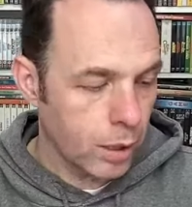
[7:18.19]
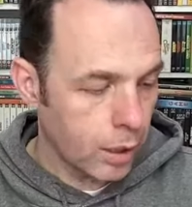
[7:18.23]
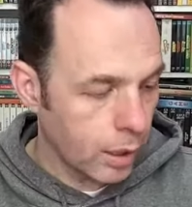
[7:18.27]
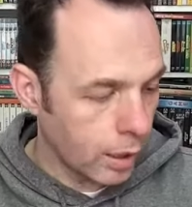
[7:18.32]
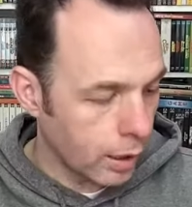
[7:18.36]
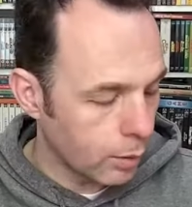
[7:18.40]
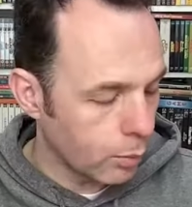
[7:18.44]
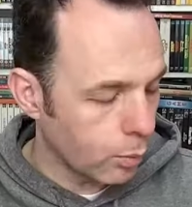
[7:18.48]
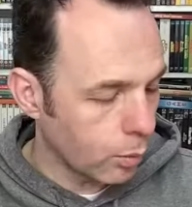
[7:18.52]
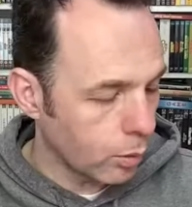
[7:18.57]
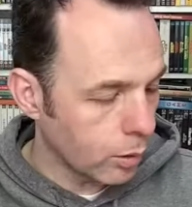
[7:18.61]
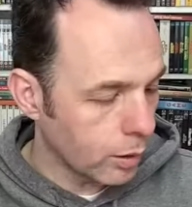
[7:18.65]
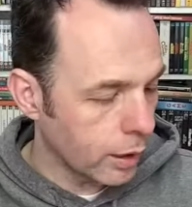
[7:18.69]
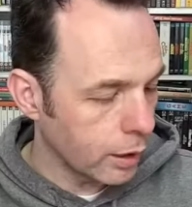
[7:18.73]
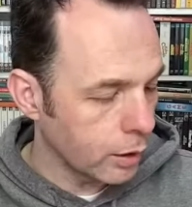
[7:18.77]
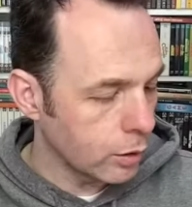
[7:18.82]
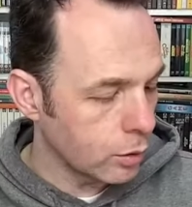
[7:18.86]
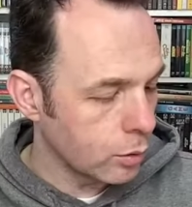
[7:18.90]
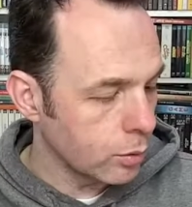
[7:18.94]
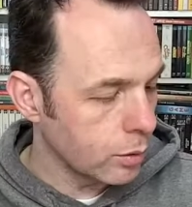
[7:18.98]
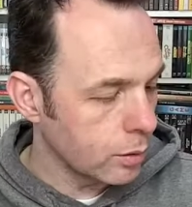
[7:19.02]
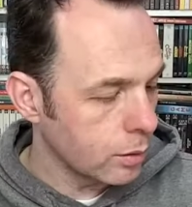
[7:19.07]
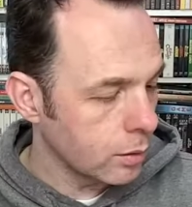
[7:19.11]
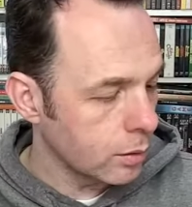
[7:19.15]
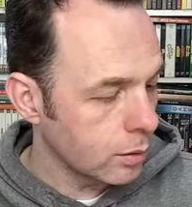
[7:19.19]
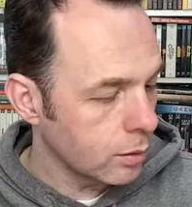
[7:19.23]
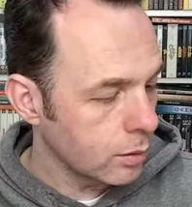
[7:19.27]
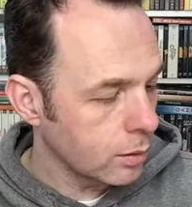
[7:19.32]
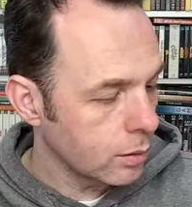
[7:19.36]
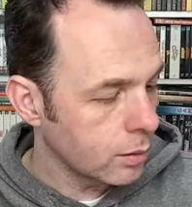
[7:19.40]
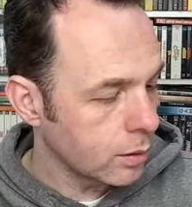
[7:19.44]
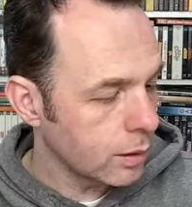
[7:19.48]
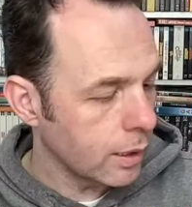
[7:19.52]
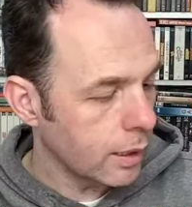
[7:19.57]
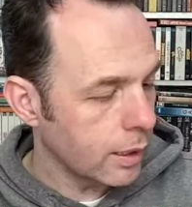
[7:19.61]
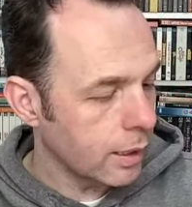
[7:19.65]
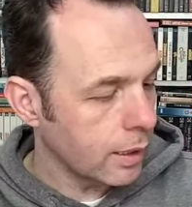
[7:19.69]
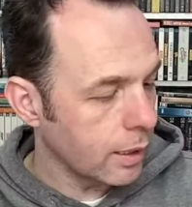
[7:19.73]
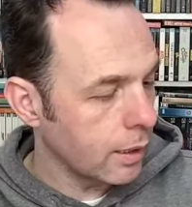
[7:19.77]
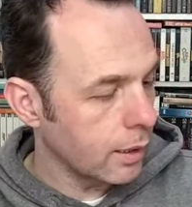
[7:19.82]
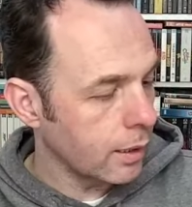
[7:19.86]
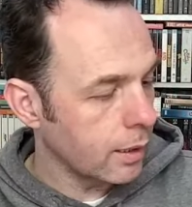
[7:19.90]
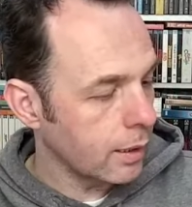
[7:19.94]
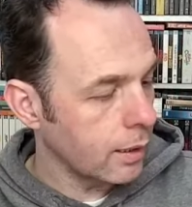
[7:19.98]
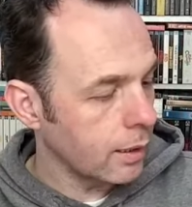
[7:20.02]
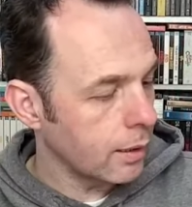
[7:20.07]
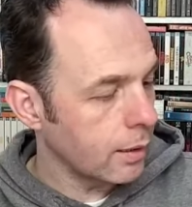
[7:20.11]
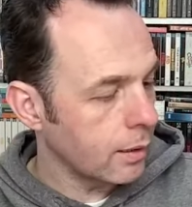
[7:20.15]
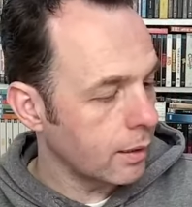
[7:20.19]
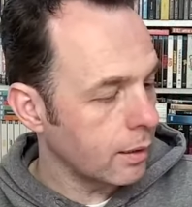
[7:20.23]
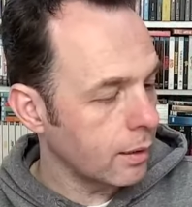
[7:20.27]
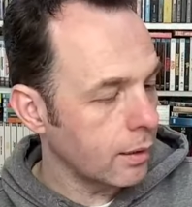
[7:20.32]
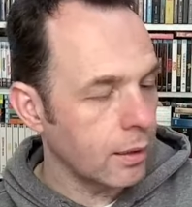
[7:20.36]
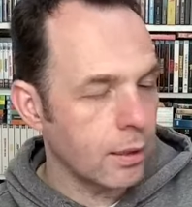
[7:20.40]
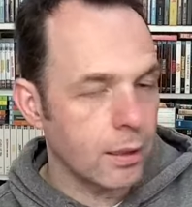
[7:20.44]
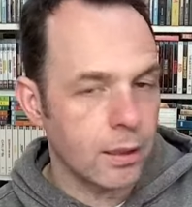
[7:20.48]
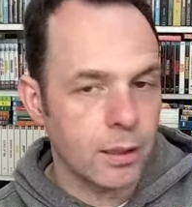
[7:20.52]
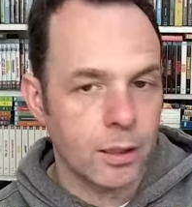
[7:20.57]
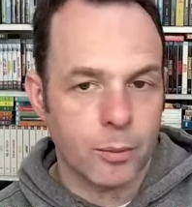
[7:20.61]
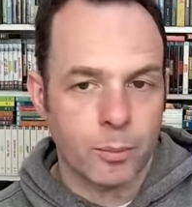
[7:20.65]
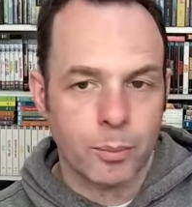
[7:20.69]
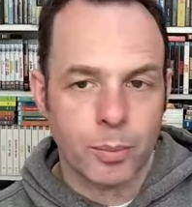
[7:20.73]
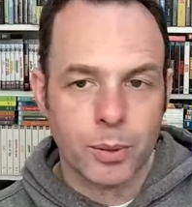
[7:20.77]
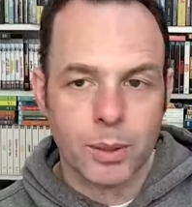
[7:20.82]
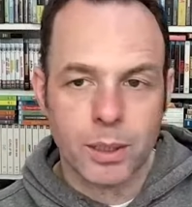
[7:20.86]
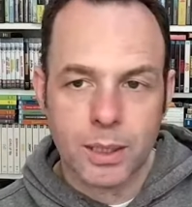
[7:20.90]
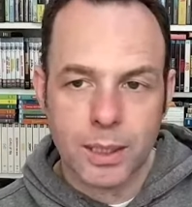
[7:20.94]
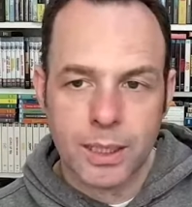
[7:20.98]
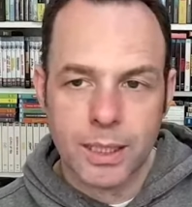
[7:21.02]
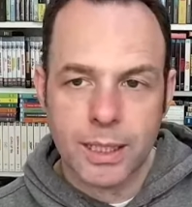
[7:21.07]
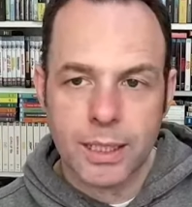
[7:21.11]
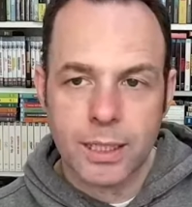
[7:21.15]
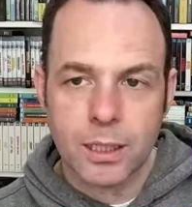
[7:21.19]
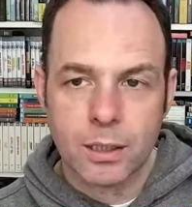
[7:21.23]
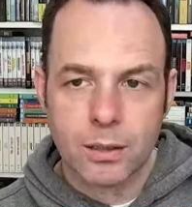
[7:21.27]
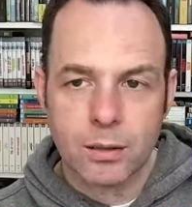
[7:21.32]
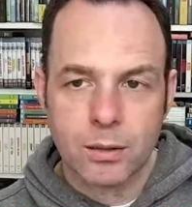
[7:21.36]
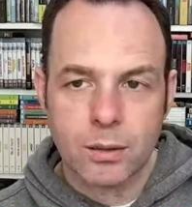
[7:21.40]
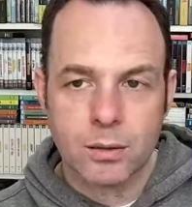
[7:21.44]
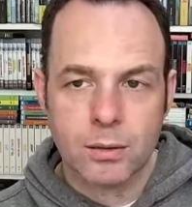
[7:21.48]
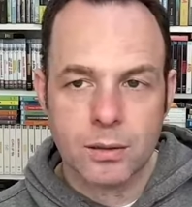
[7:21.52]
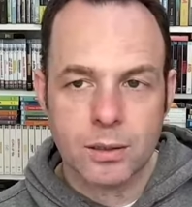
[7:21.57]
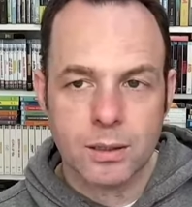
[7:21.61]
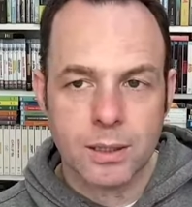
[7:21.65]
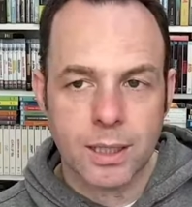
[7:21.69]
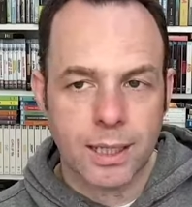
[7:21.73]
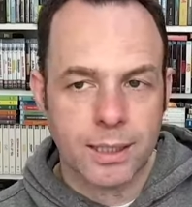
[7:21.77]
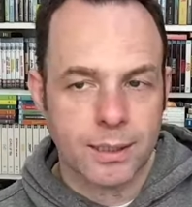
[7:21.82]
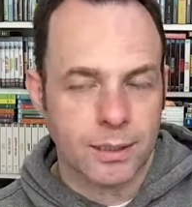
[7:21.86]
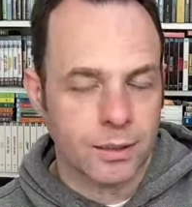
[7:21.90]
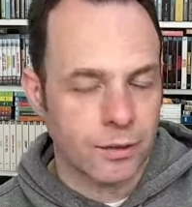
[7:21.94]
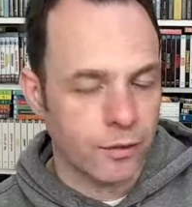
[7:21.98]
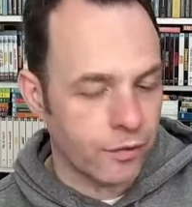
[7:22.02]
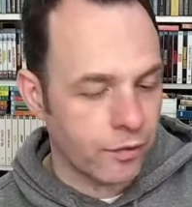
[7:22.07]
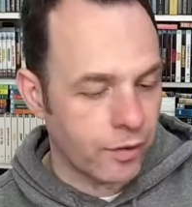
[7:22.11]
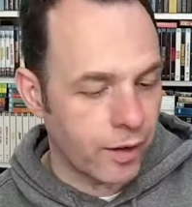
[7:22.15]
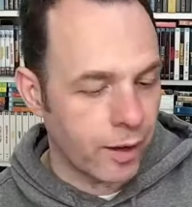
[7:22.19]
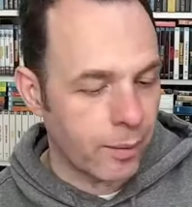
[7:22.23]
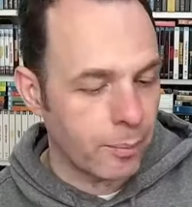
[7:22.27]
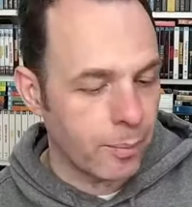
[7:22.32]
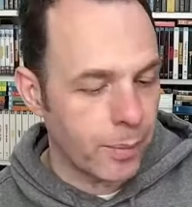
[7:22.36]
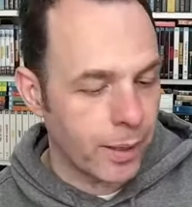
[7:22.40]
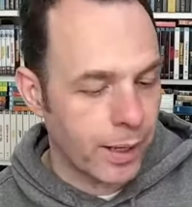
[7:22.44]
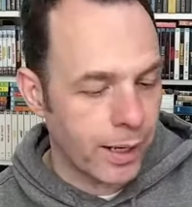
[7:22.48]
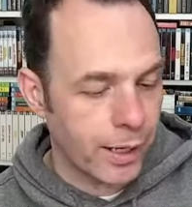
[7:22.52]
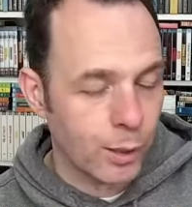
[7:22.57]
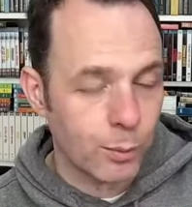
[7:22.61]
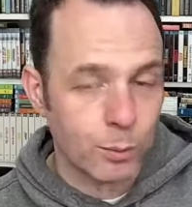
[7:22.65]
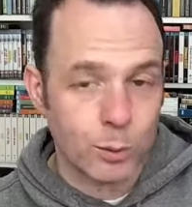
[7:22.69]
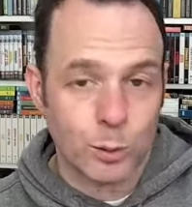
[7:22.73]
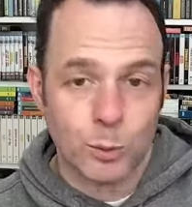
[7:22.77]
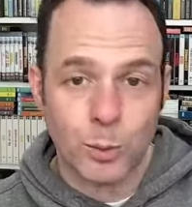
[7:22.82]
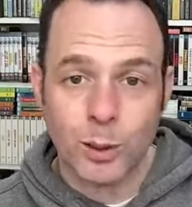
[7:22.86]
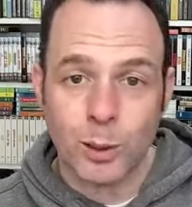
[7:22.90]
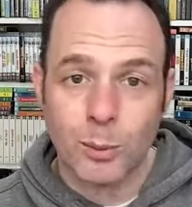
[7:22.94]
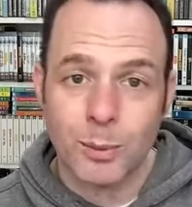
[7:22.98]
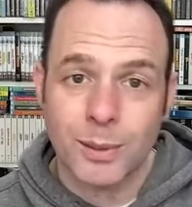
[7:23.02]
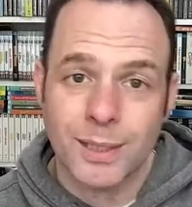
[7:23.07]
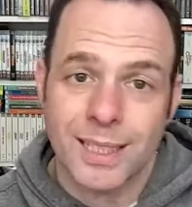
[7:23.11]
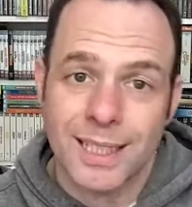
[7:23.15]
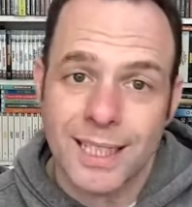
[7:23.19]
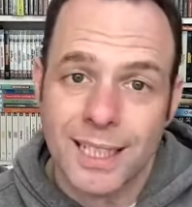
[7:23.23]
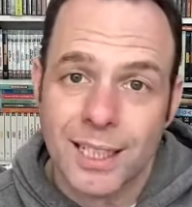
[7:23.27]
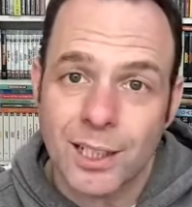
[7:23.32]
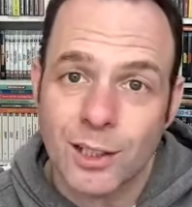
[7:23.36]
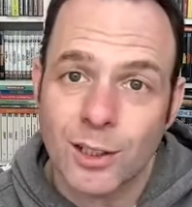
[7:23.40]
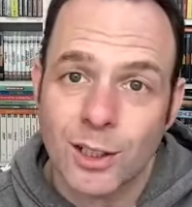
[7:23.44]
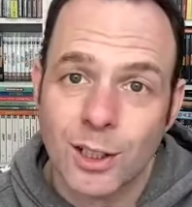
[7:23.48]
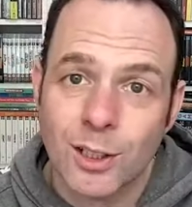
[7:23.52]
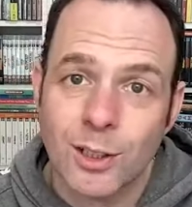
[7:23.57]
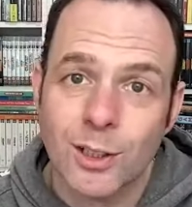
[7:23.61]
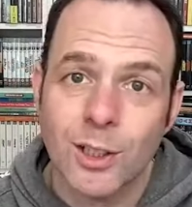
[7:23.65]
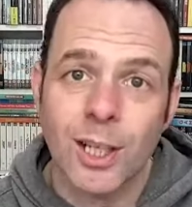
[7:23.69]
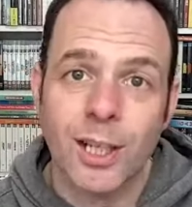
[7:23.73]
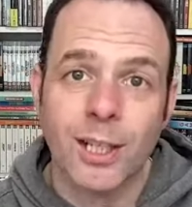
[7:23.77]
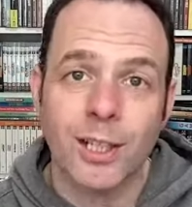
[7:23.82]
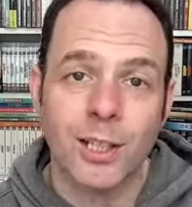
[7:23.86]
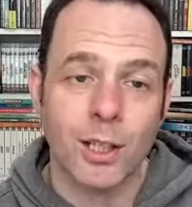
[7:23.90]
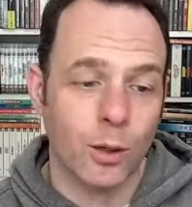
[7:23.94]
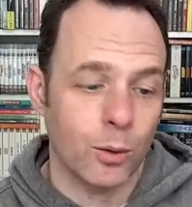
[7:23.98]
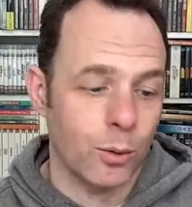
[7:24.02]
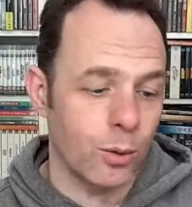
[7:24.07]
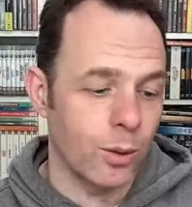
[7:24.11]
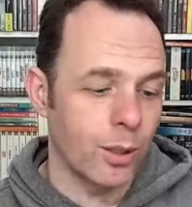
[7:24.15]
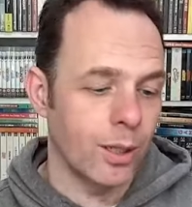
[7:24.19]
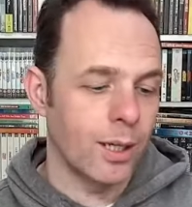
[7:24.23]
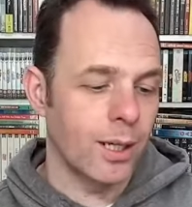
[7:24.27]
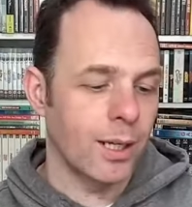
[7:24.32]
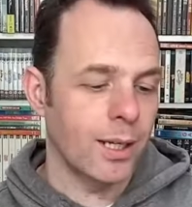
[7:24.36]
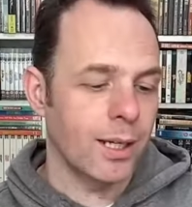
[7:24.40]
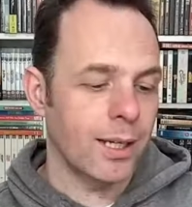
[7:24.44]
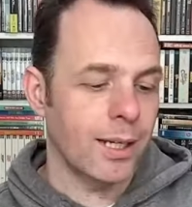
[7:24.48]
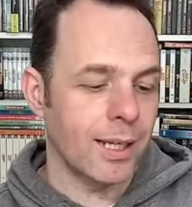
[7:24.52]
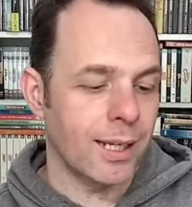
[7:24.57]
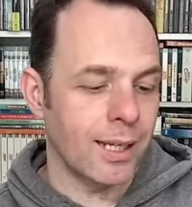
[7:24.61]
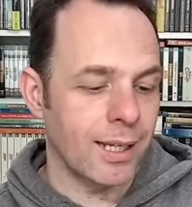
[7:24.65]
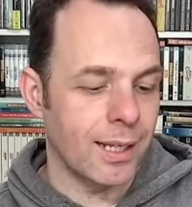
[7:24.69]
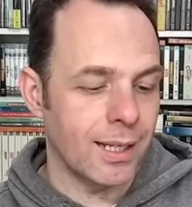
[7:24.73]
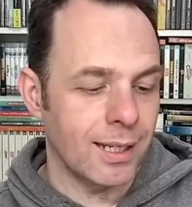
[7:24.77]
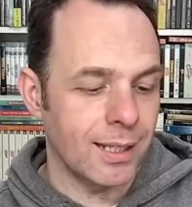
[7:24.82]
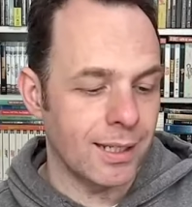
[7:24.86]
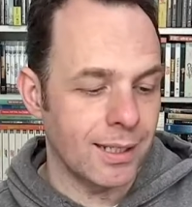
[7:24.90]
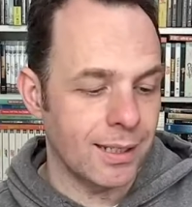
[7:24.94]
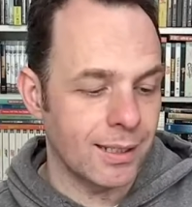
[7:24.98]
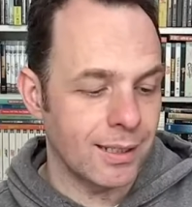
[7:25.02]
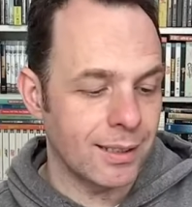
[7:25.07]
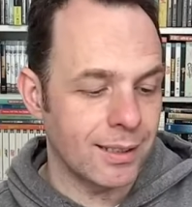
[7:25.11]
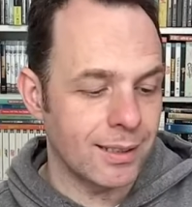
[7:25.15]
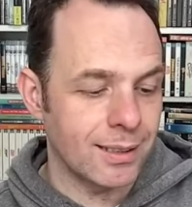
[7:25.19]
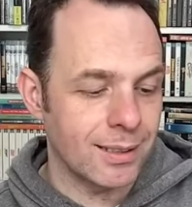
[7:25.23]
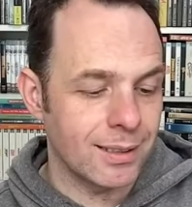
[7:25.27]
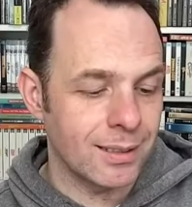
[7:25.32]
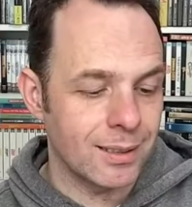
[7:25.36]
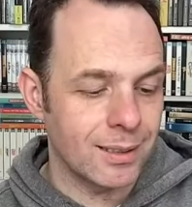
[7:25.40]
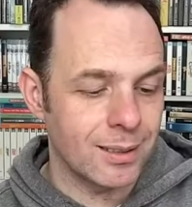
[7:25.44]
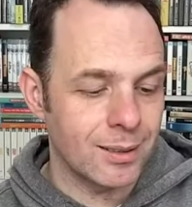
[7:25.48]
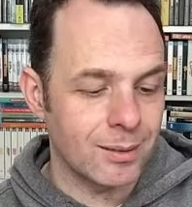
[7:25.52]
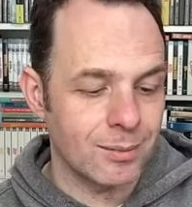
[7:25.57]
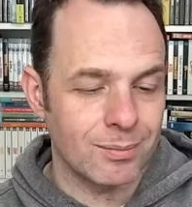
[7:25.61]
I will get to it. The Playgirls and the Vampire was one I was eager to check out, and